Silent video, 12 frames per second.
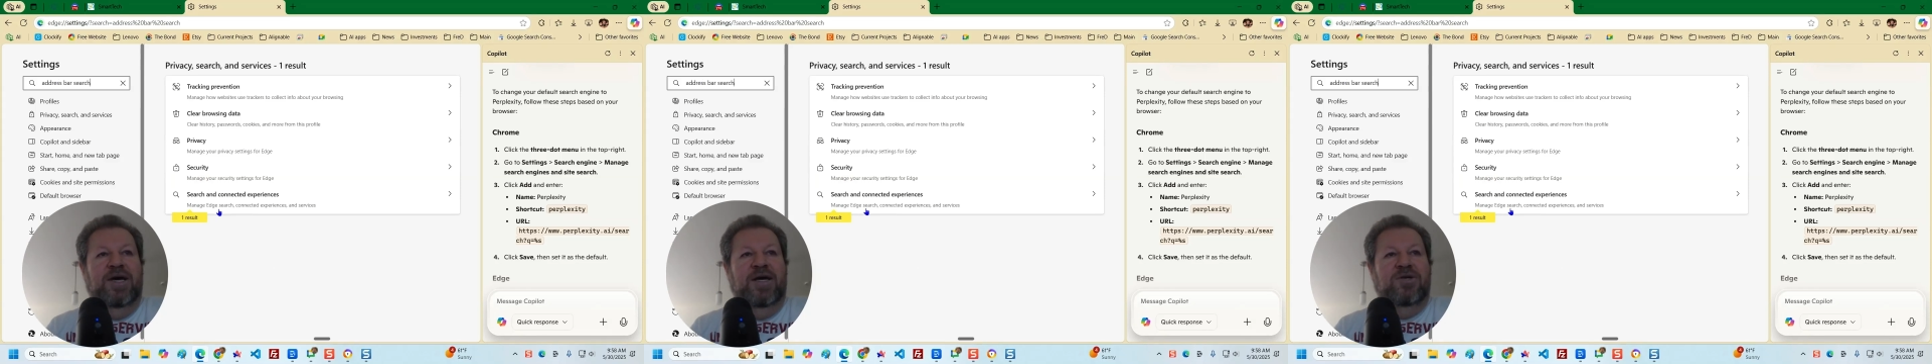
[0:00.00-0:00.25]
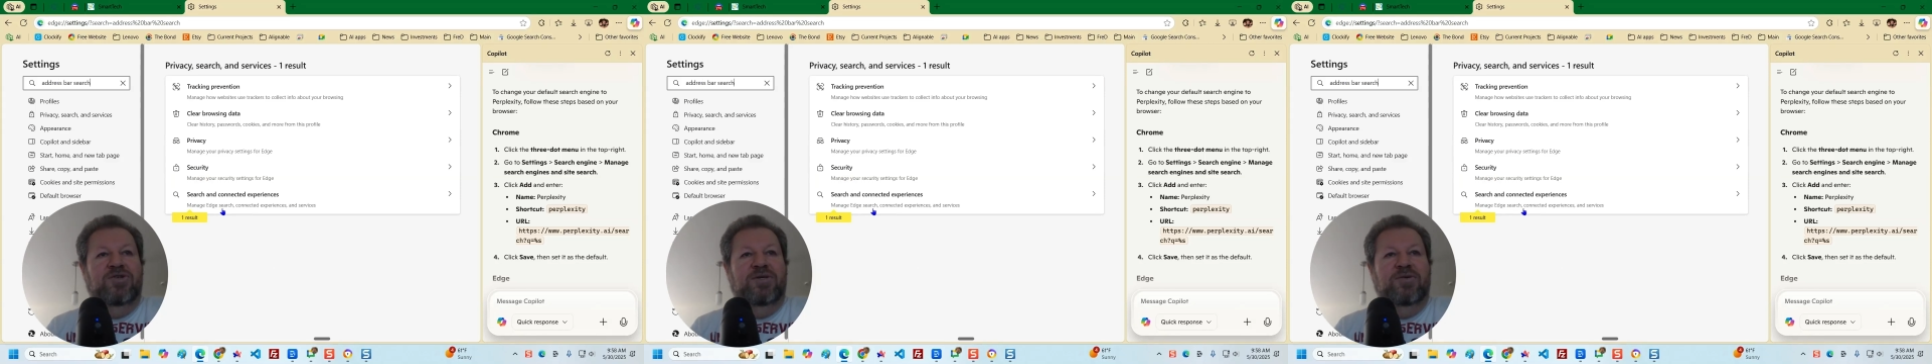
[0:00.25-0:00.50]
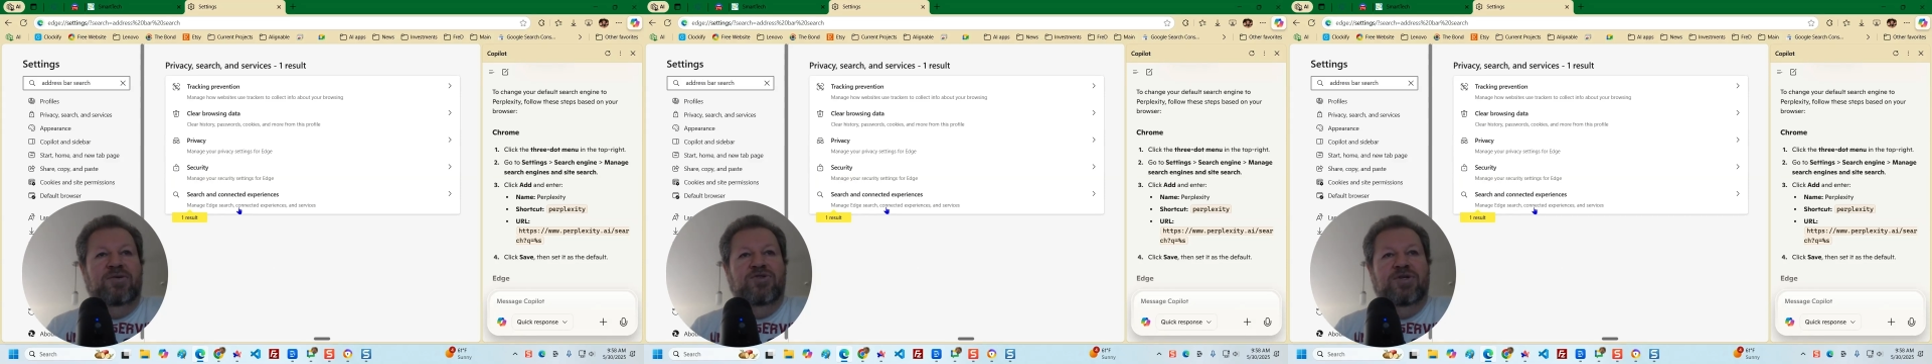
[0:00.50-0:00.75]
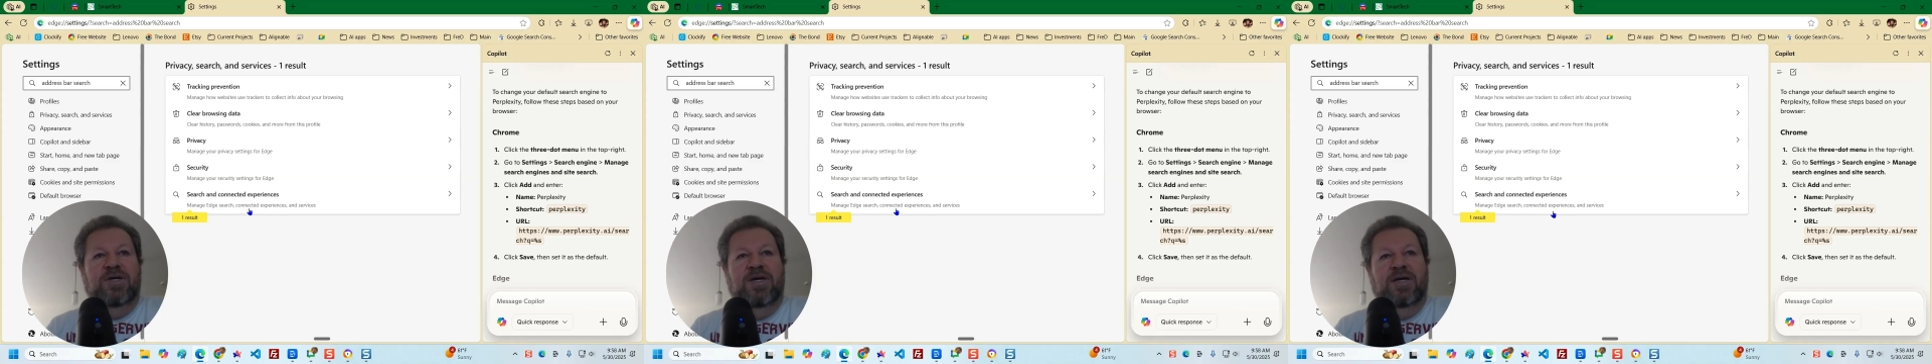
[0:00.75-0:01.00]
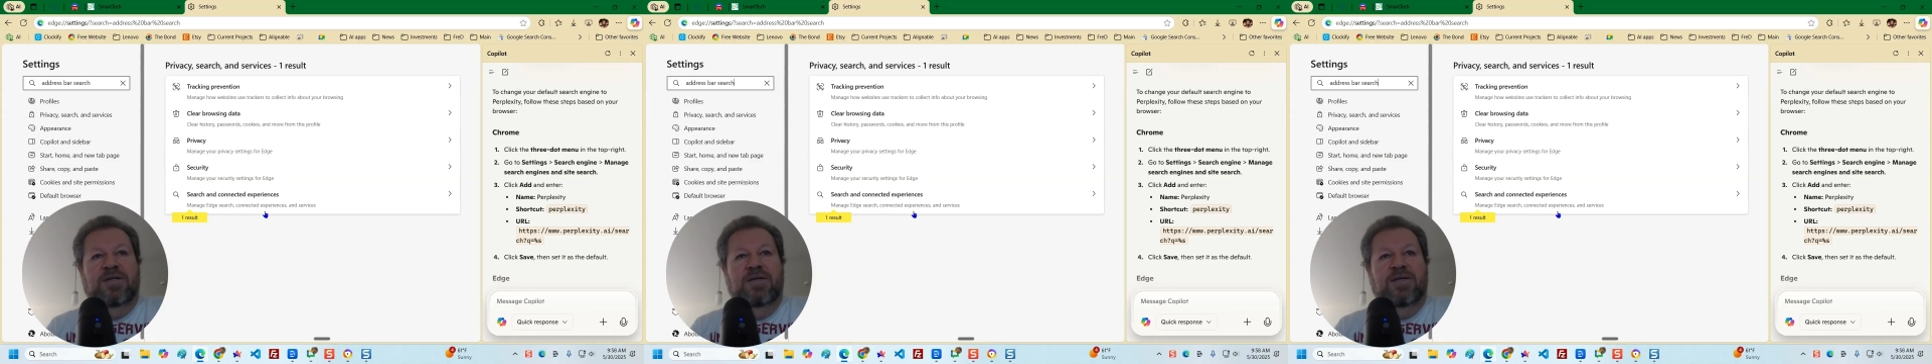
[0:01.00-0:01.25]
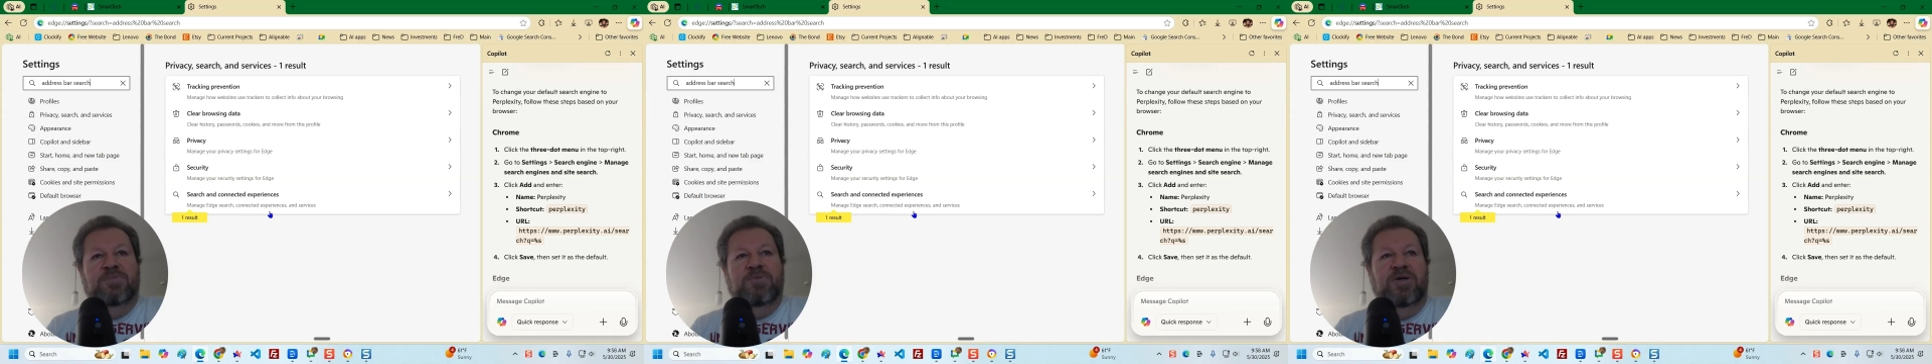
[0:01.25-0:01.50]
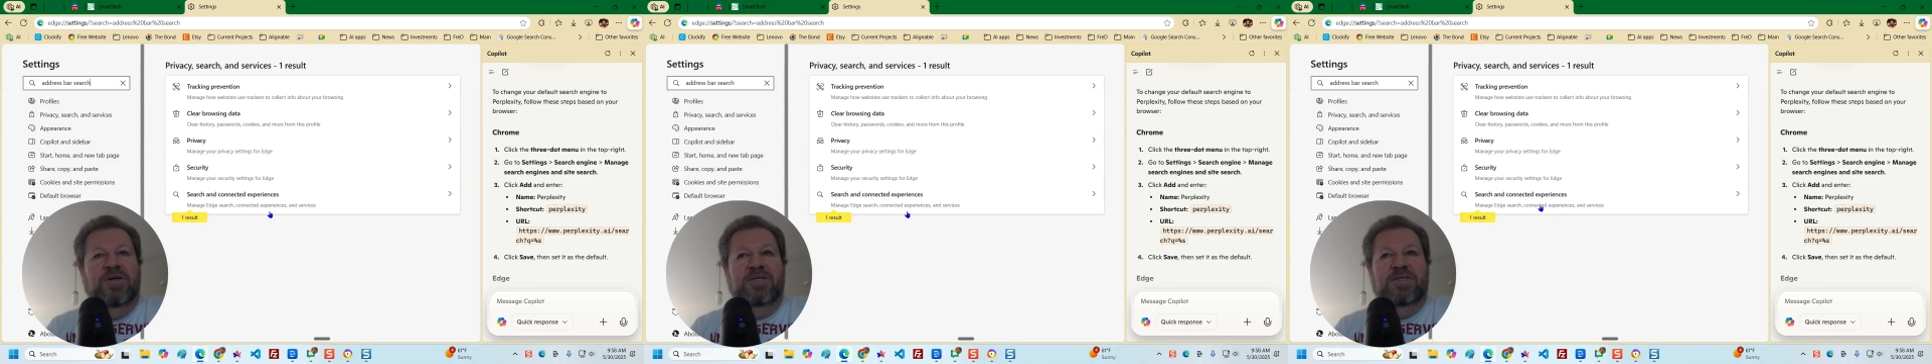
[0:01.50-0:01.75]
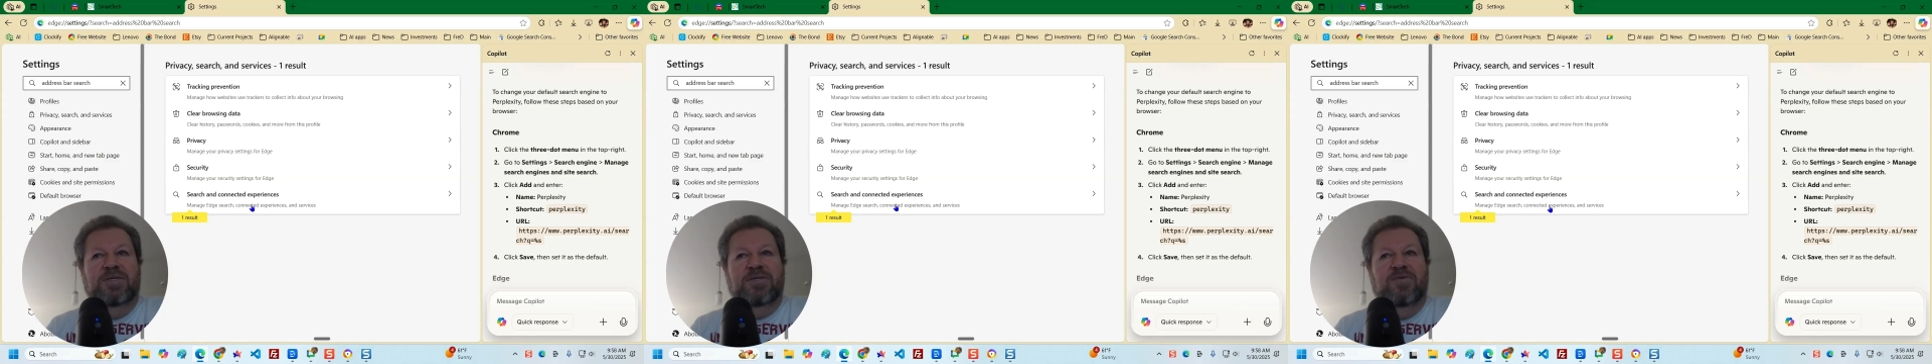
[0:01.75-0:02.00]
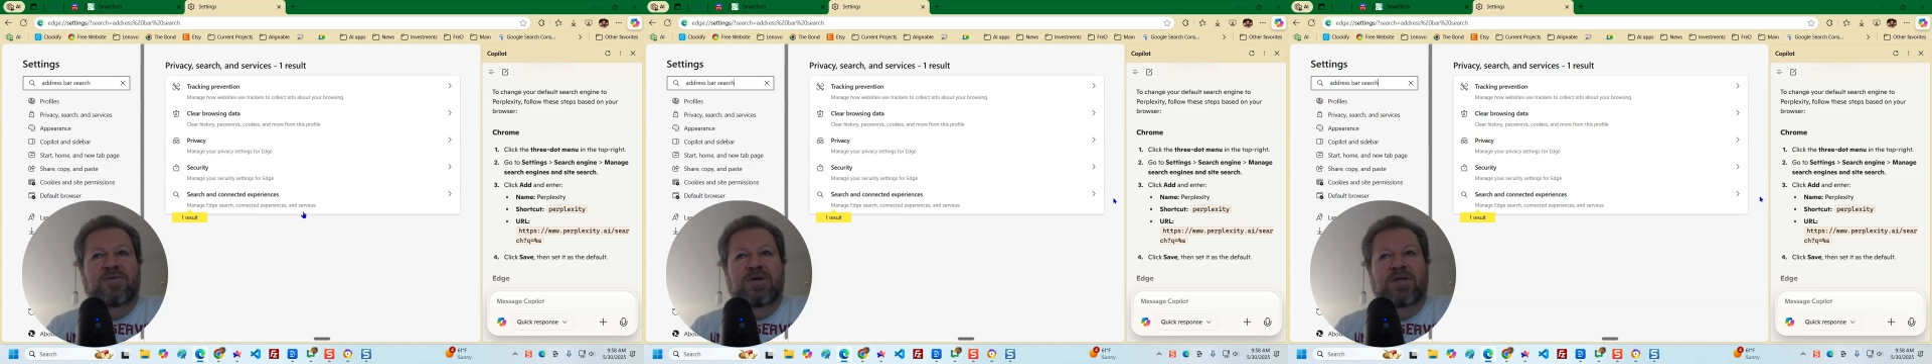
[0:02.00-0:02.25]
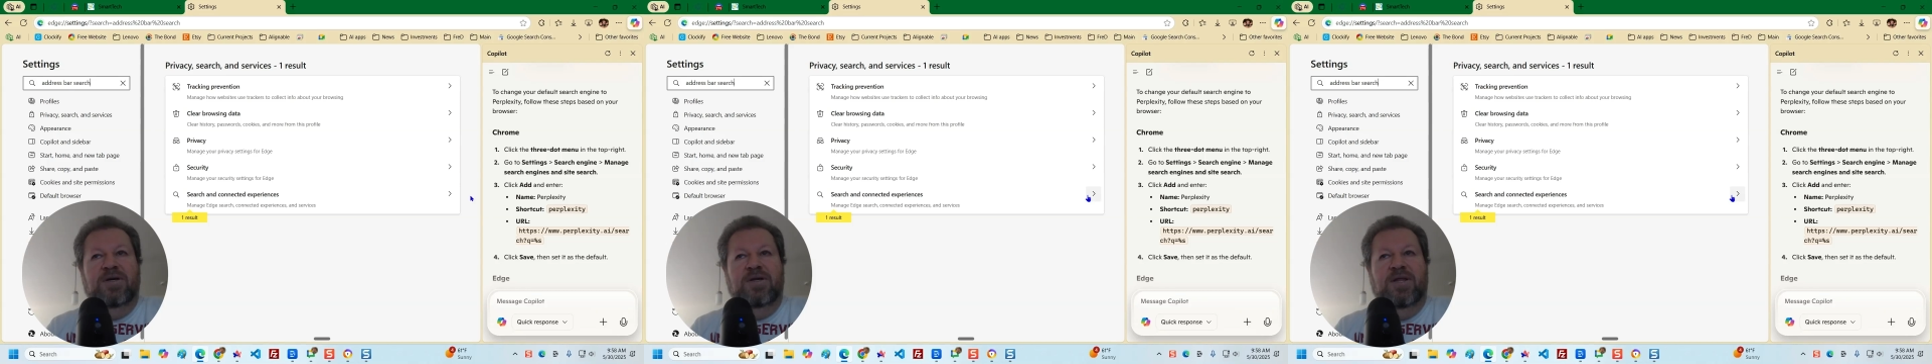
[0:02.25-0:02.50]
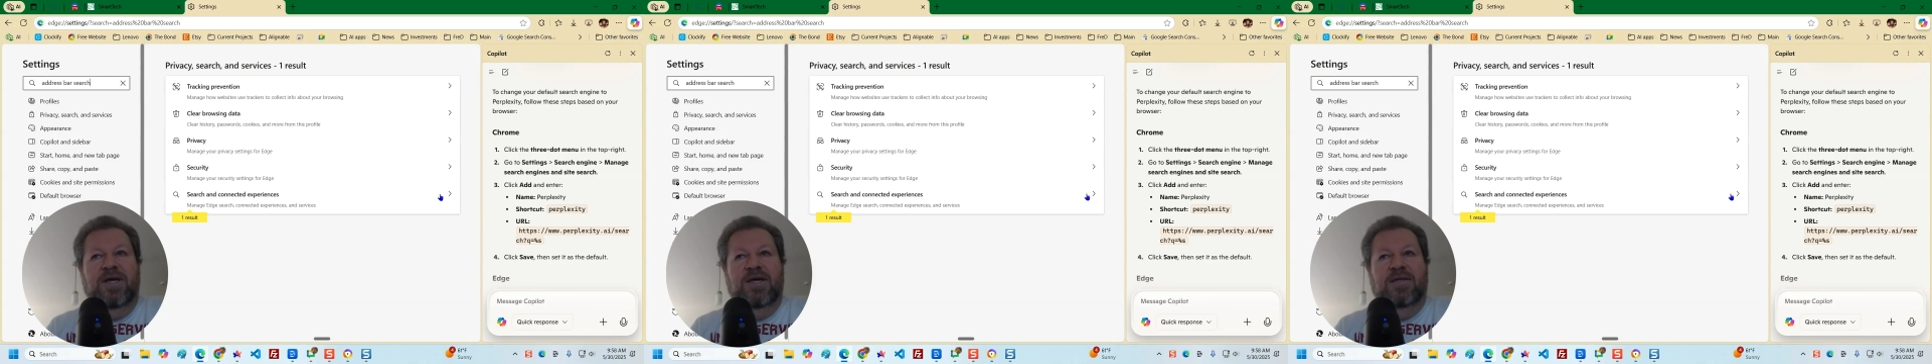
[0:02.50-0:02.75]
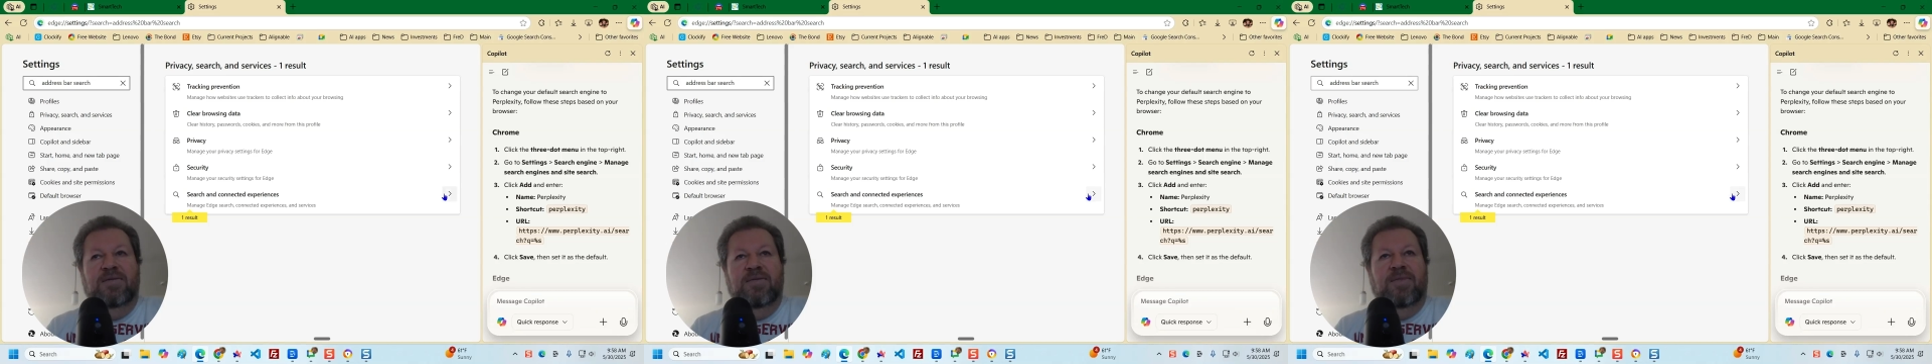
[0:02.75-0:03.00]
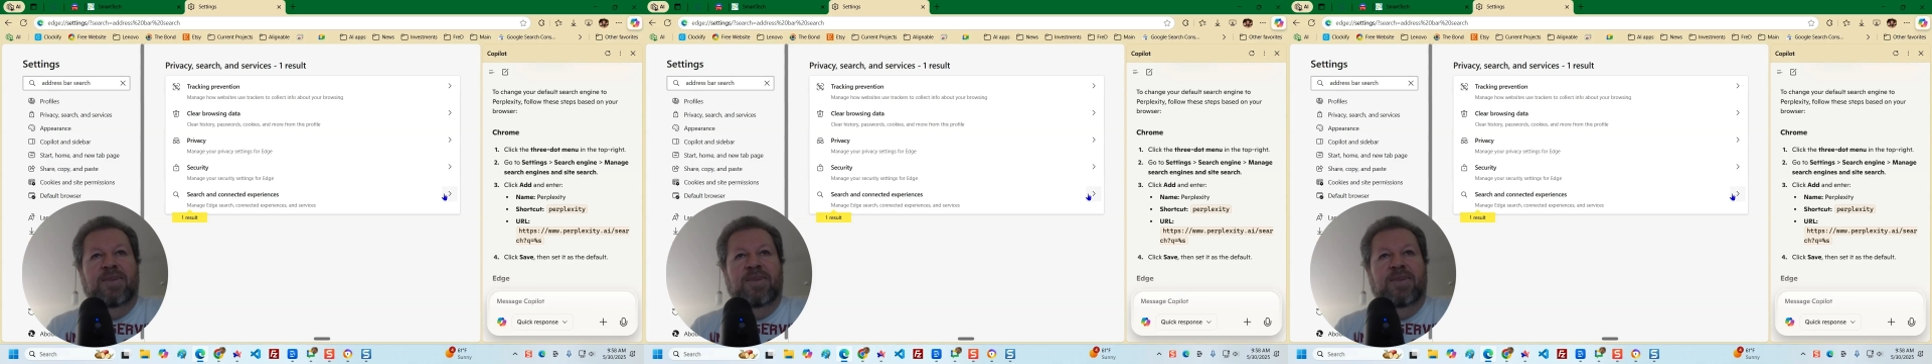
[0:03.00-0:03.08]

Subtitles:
edge search connected experiences. So we click on that.